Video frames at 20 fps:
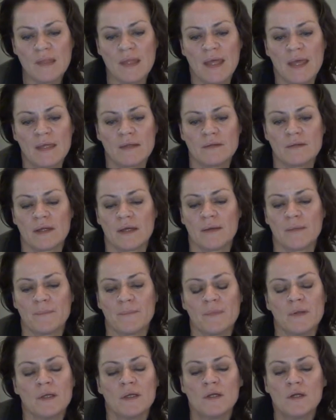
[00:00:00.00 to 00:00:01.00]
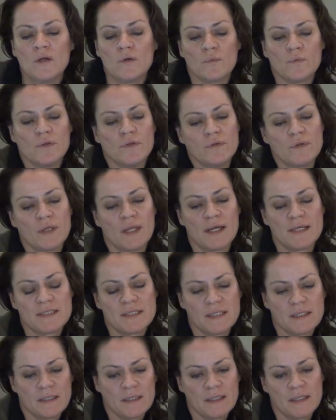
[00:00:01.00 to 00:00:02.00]
And we're
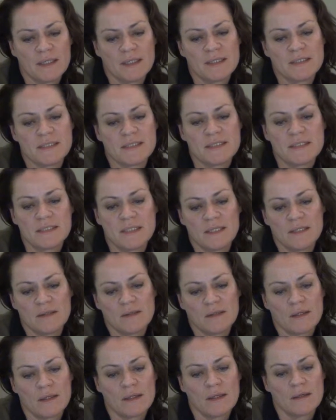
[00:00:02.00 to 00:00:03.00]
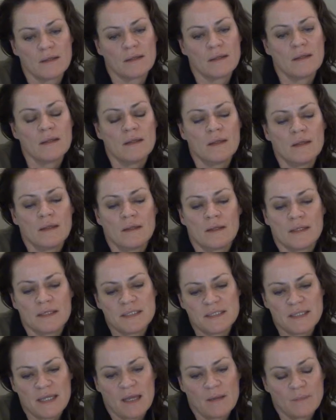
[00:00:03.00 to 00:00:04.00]
utilizing an existing
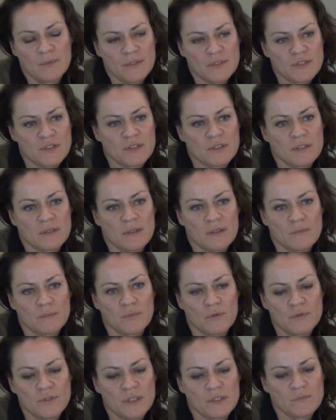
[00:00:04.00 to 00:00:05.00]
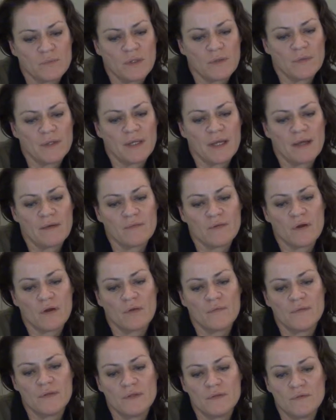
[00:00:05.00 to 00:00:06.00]
established project we already have
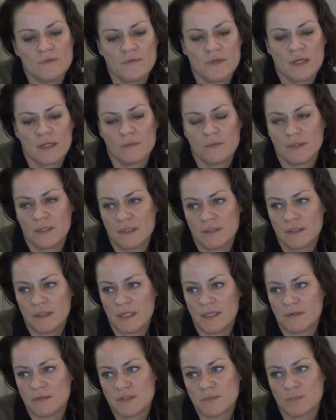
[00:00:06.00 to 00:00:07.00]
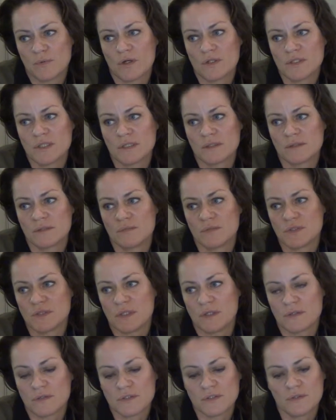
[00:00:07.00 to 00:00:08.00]
called the Nunavut Indicators Project, which
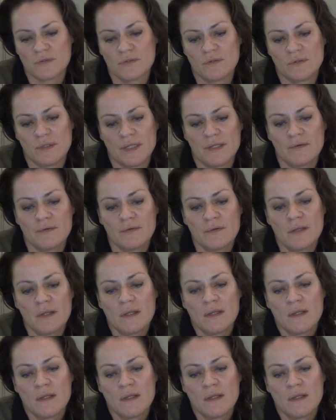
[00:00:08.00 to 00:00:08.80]
I'll show you later.